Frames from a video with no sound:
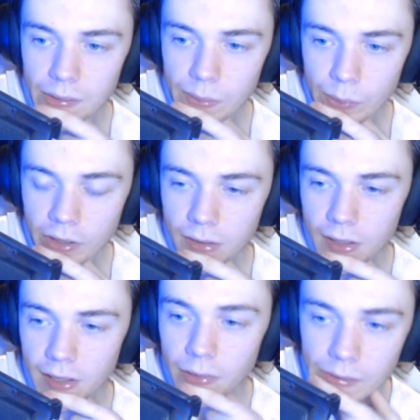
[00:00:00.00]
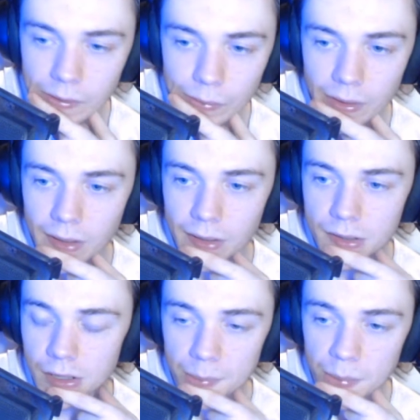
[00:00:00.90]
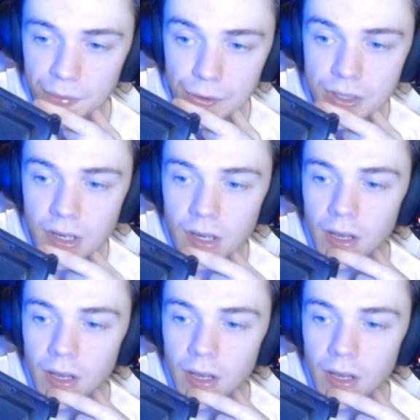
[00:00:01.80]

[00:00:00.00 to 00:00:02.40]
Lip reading: what? I don't know. Sorry, I'm confused.